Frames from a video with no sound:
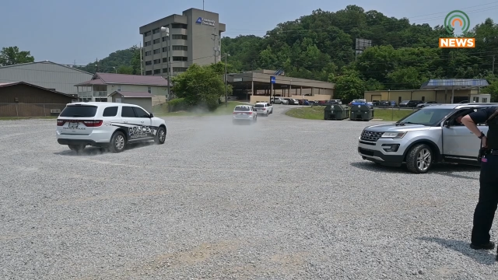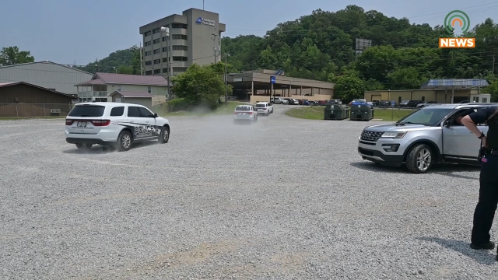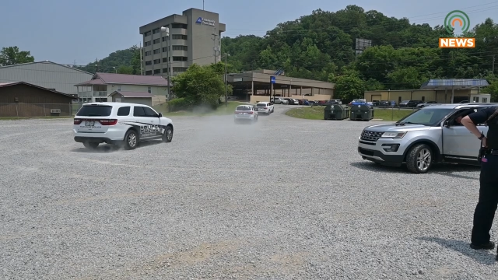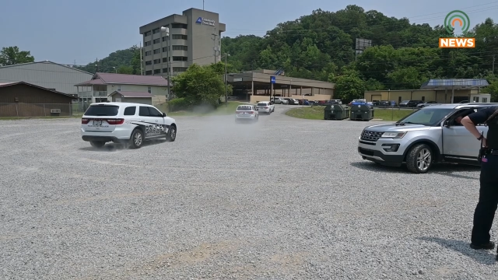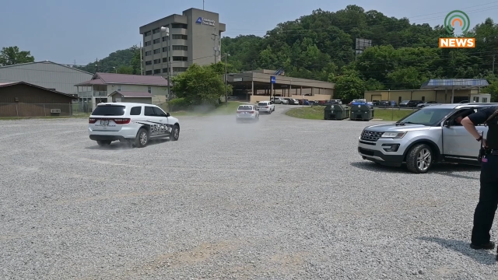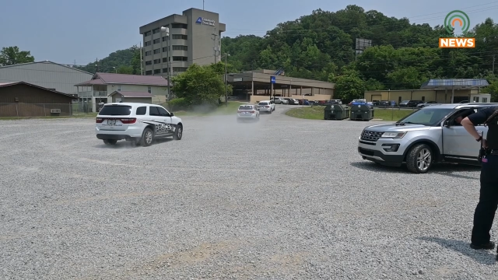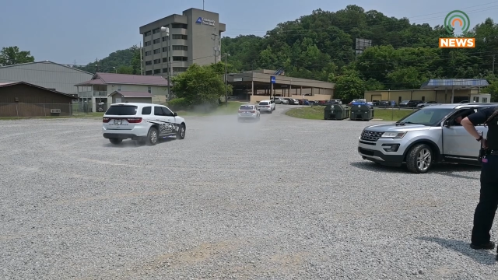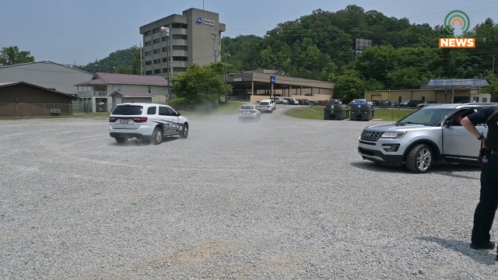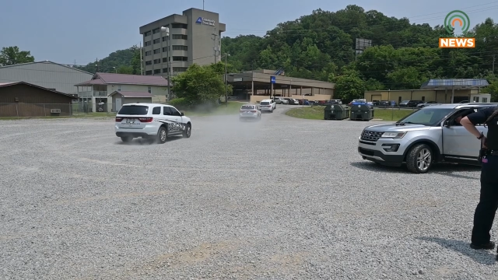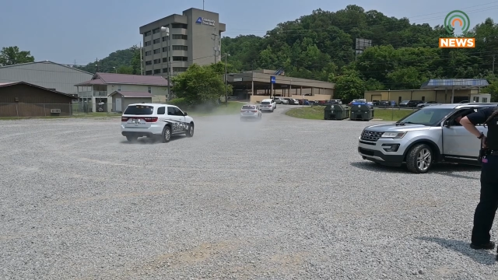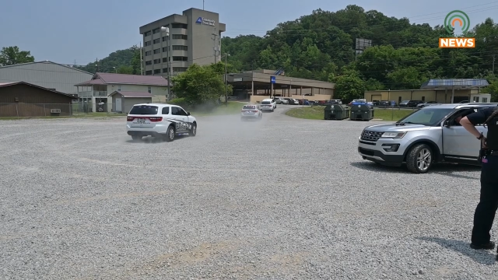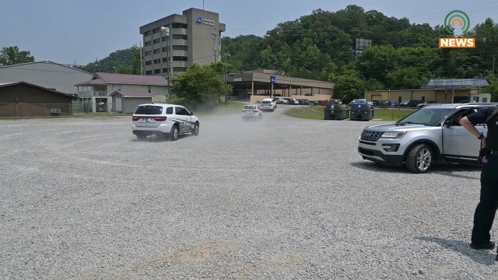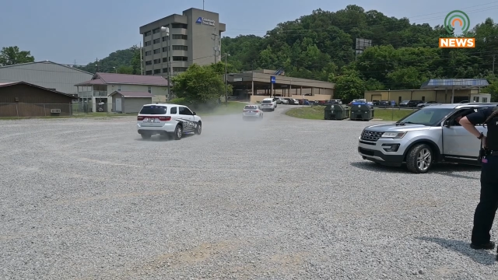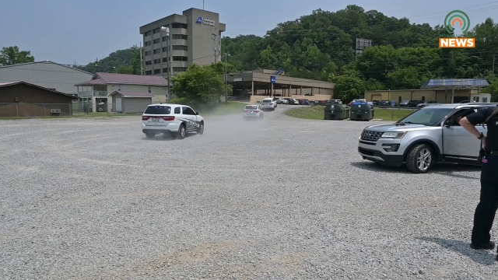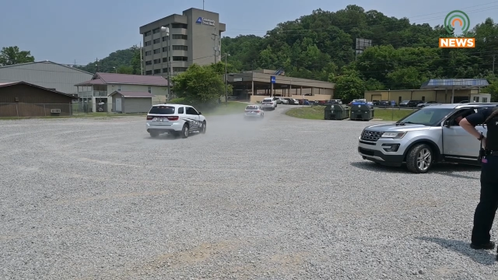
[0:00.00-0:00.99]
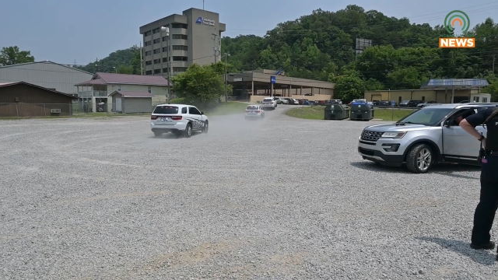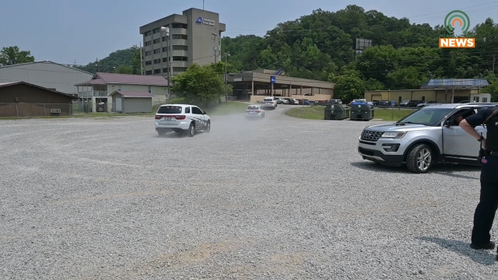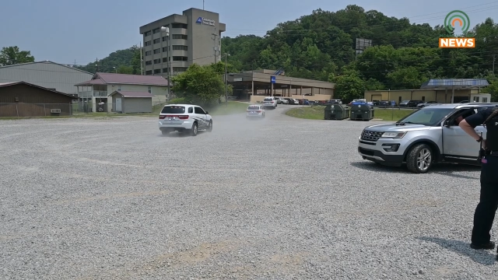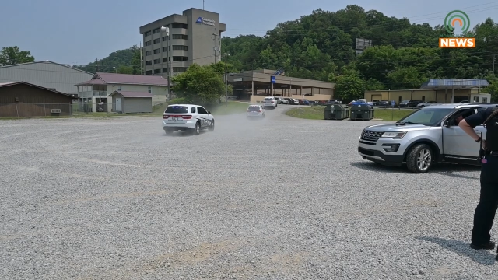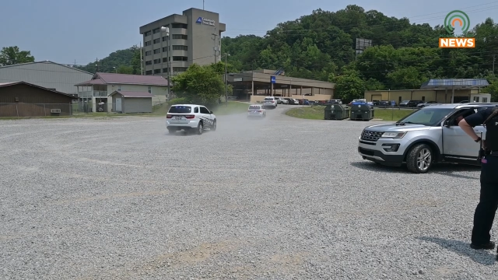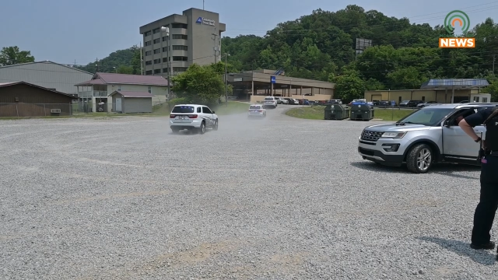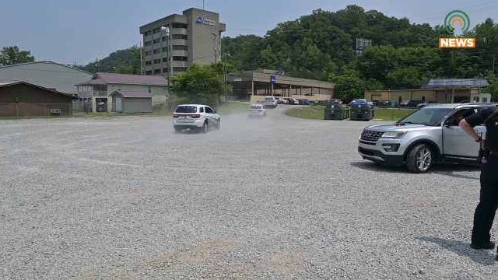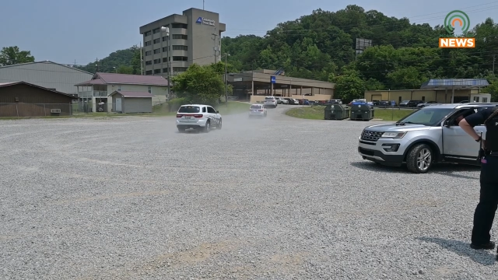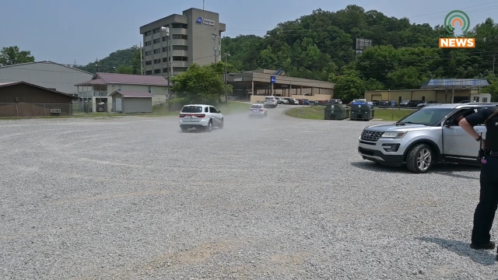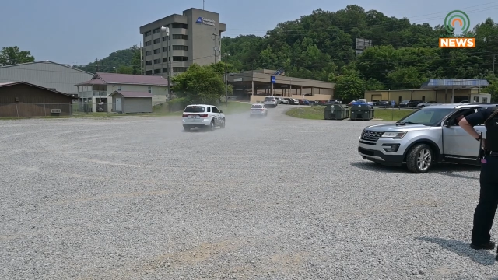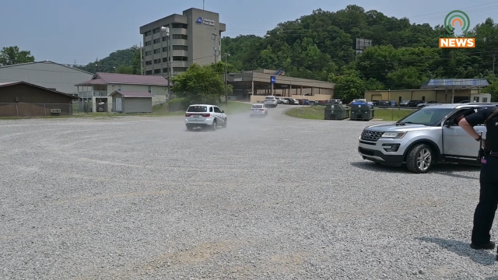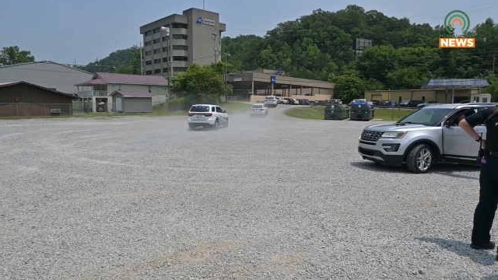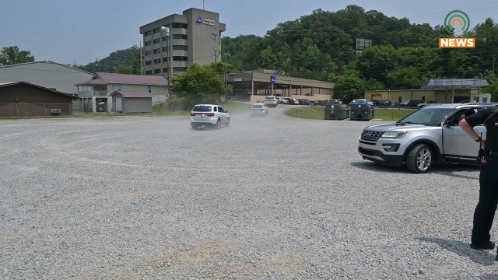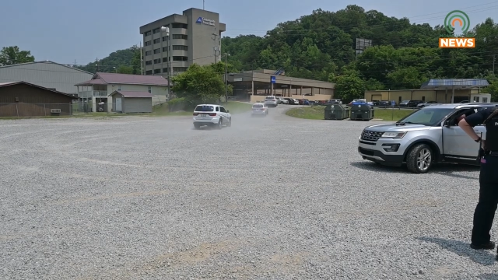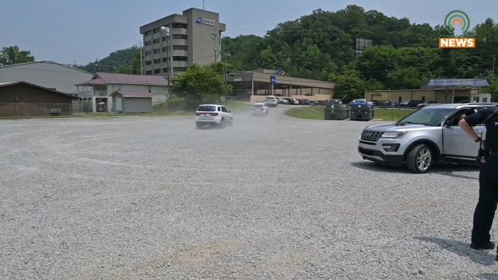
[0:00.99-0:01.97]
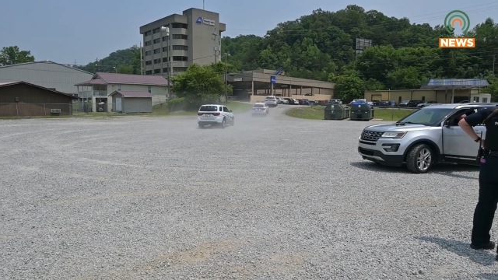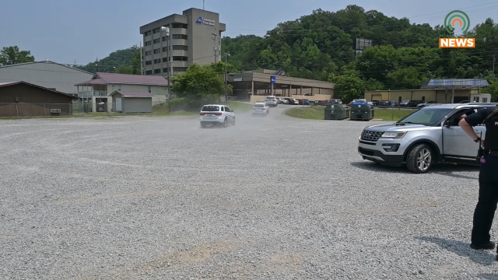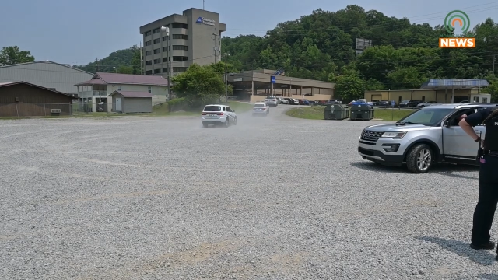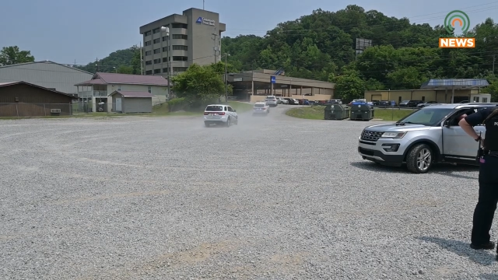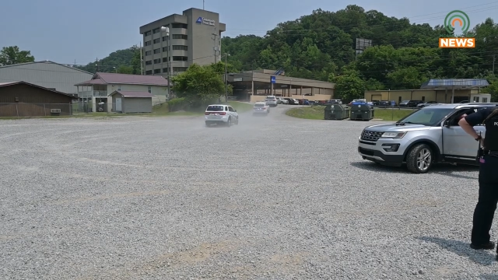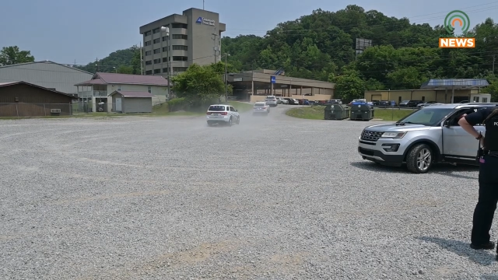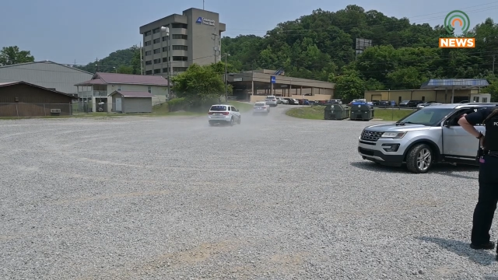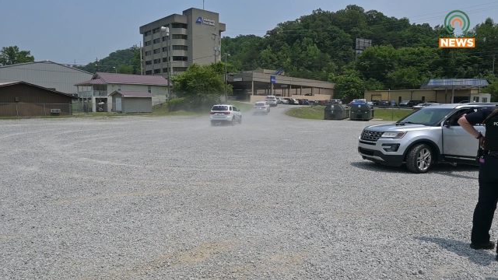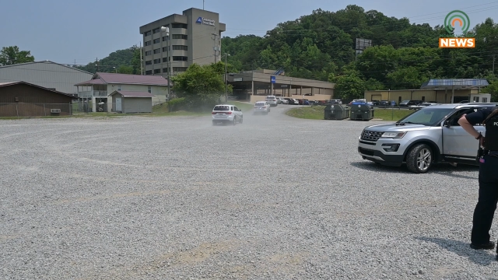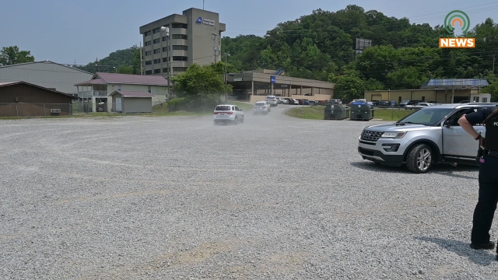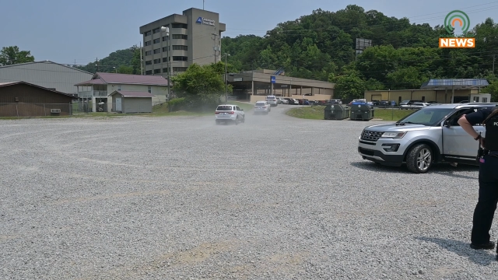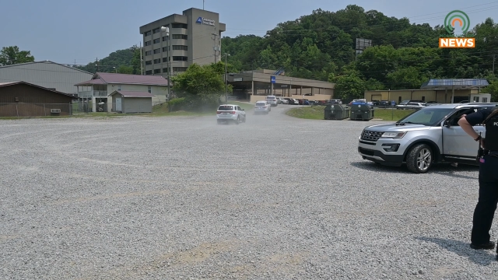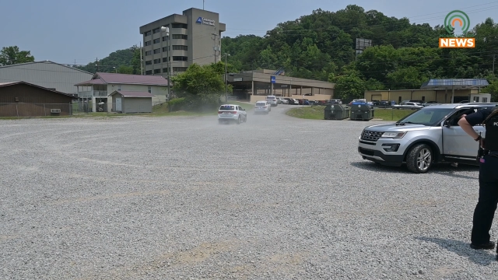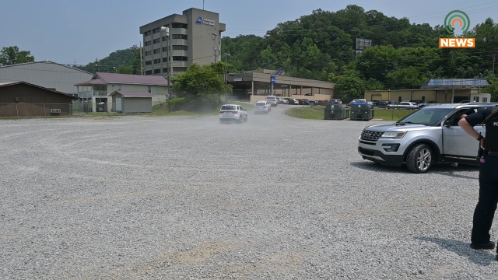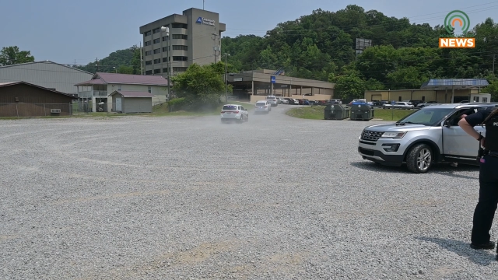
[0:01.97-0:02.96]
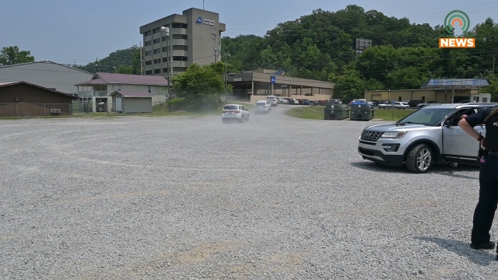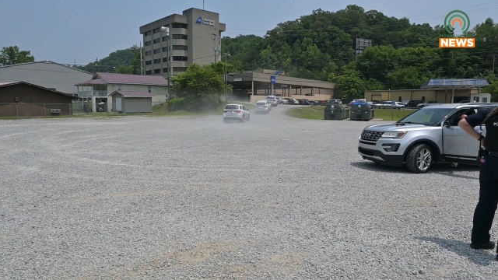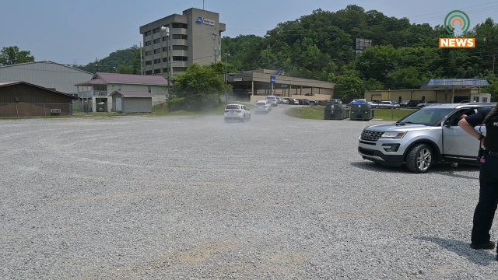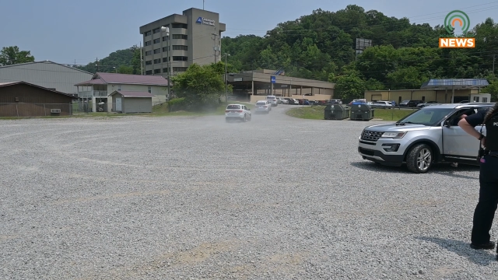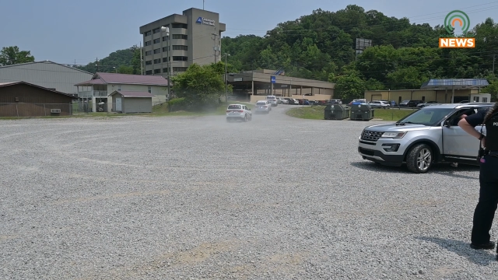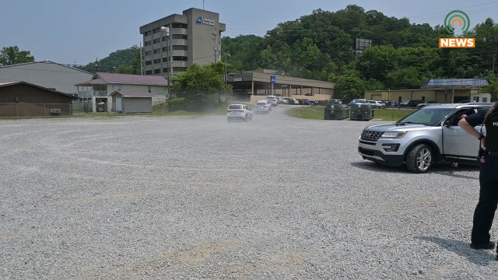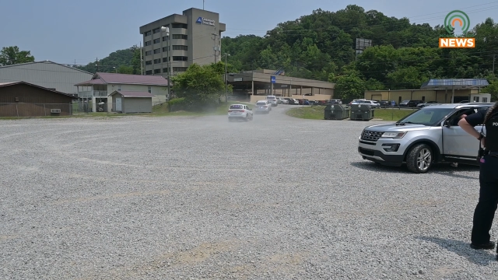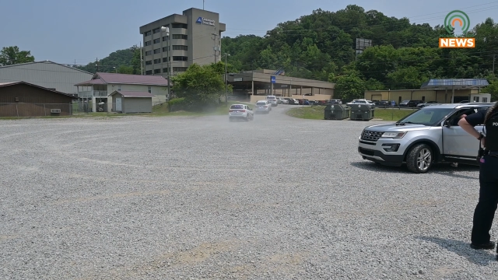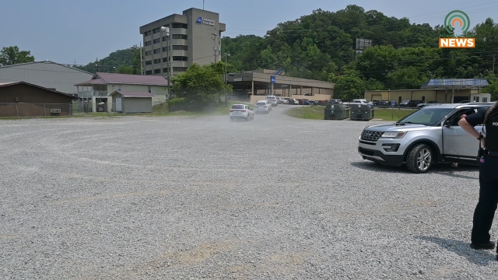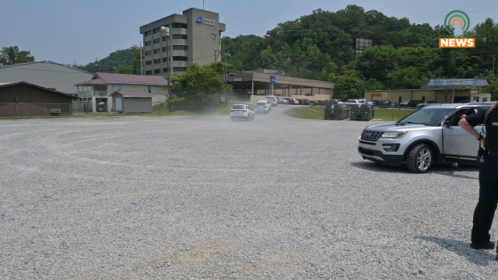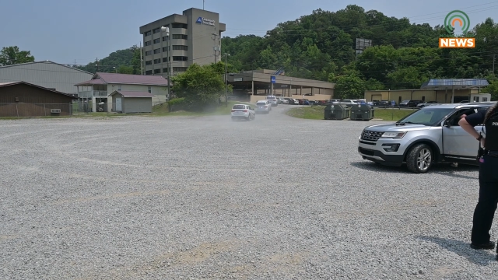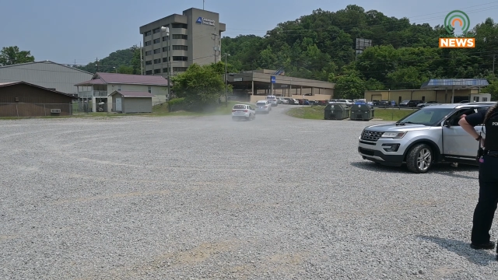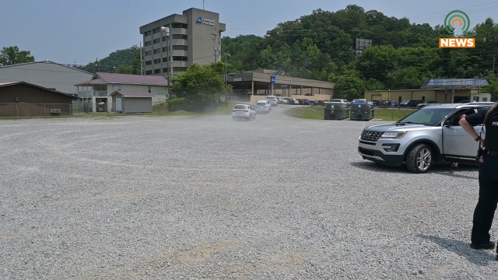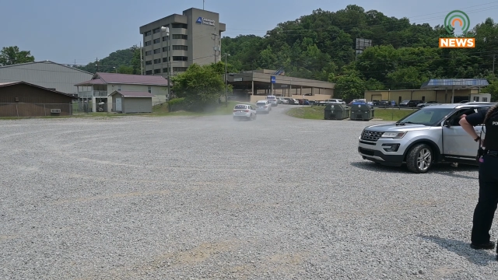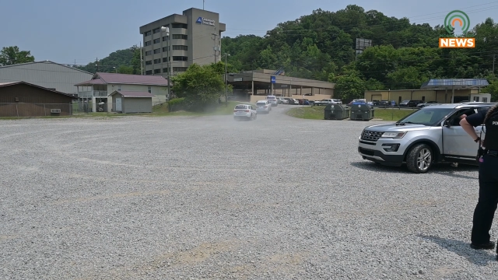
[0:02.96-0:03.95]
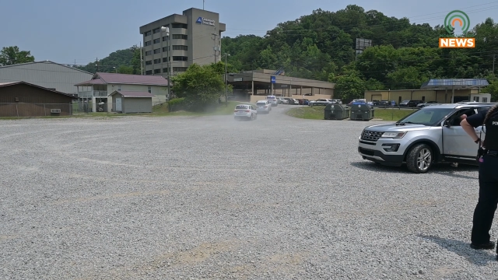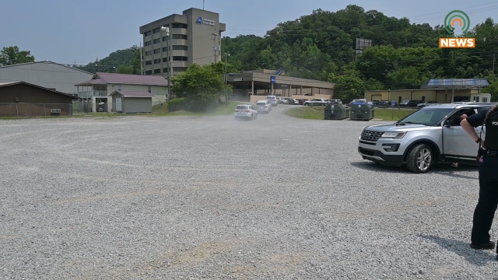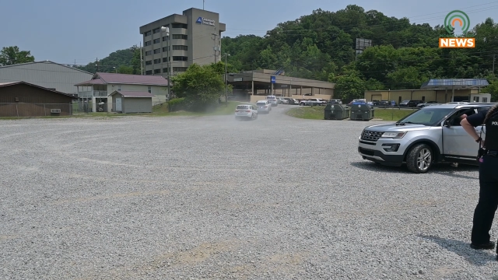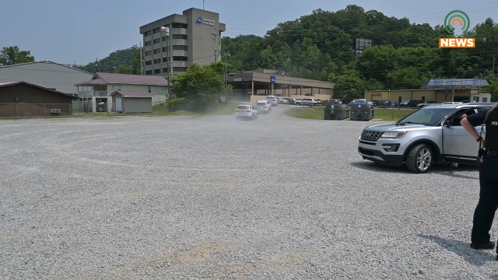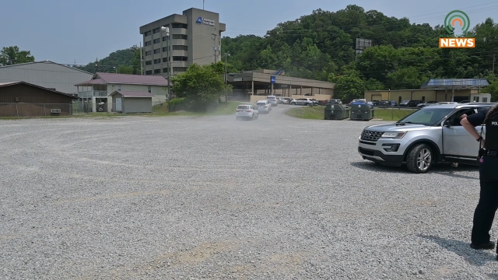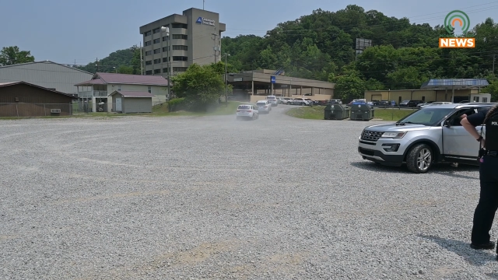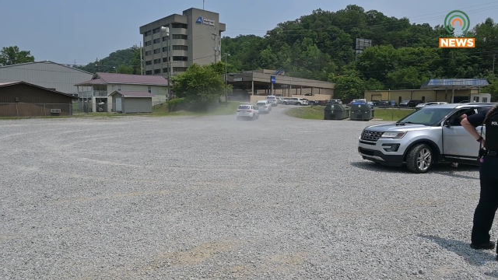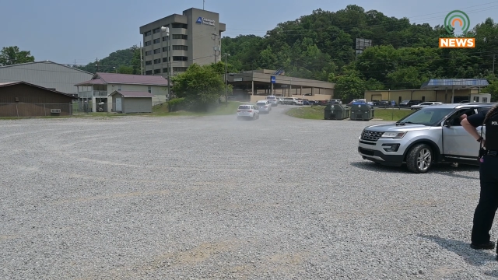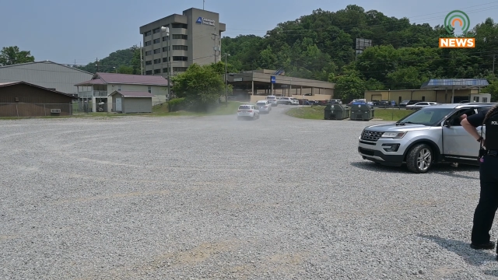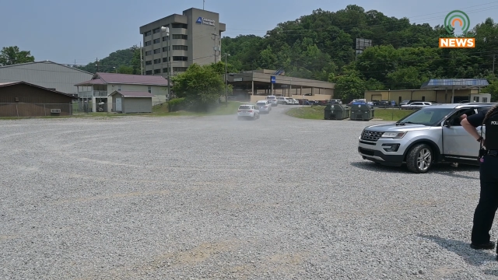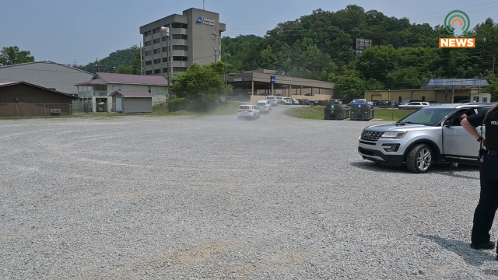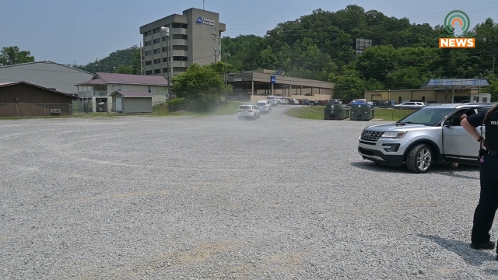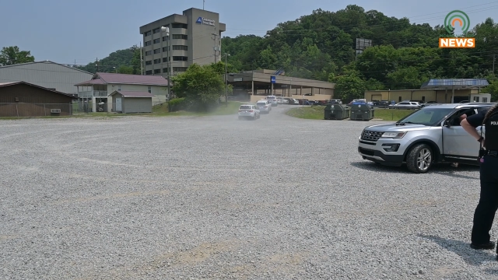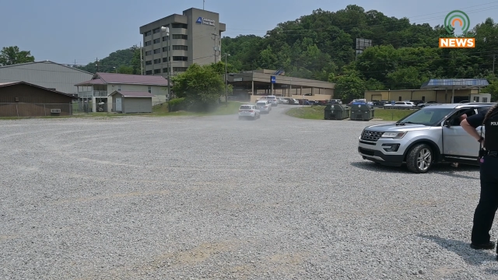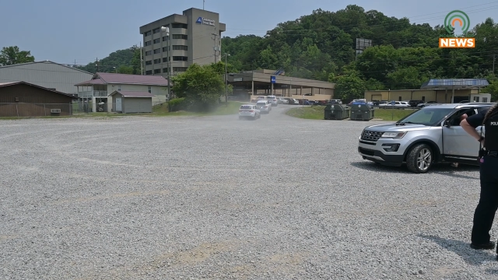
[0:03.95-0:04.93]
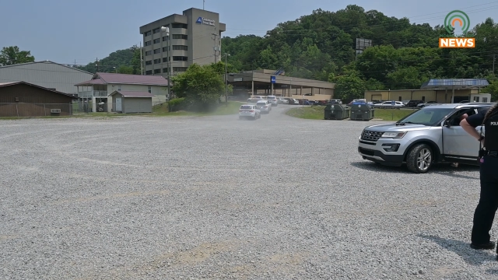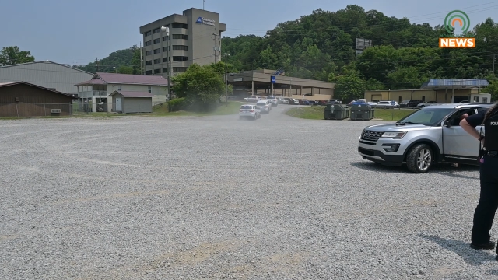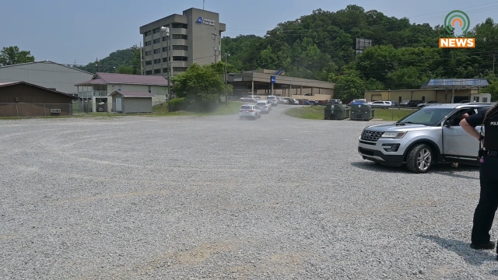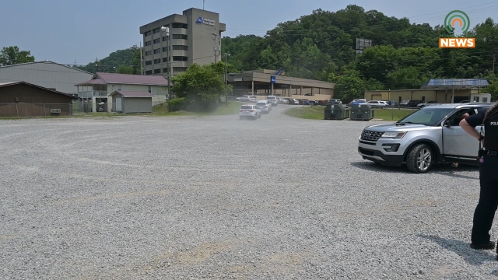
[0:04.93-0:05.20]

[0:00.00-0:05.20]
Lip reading: No face is visible, so there are no lips to read.